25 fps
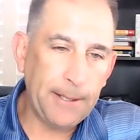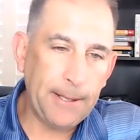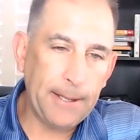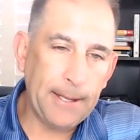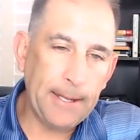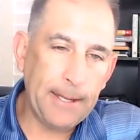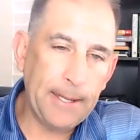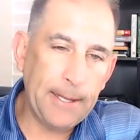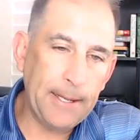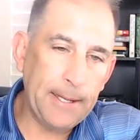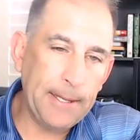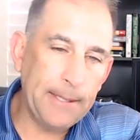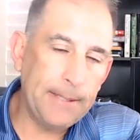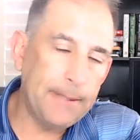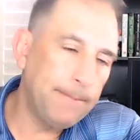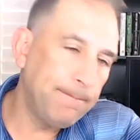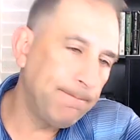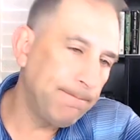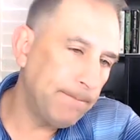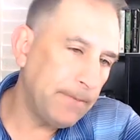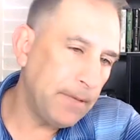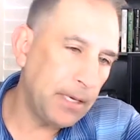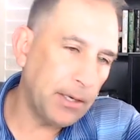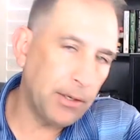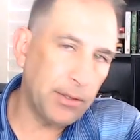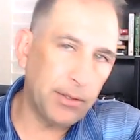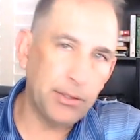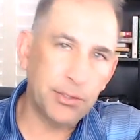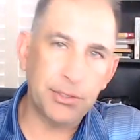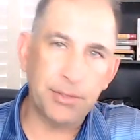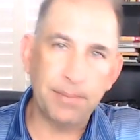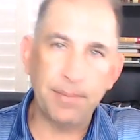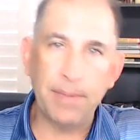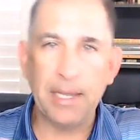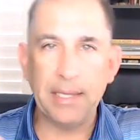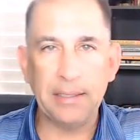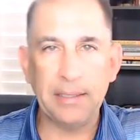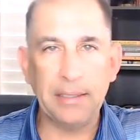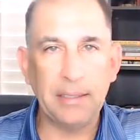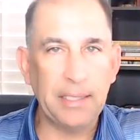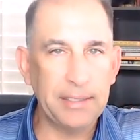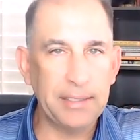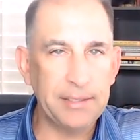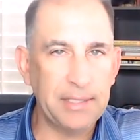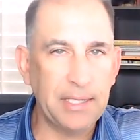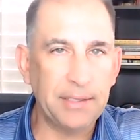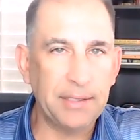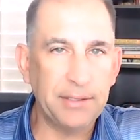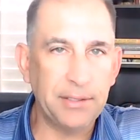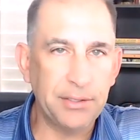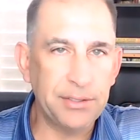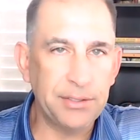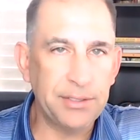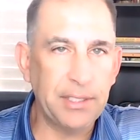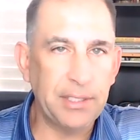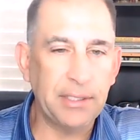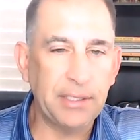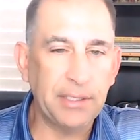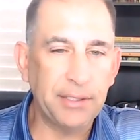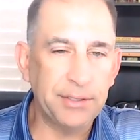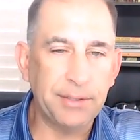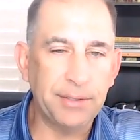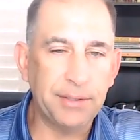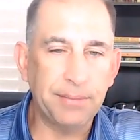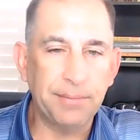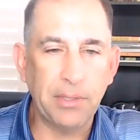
And, you know, there's some headlines out there saying it's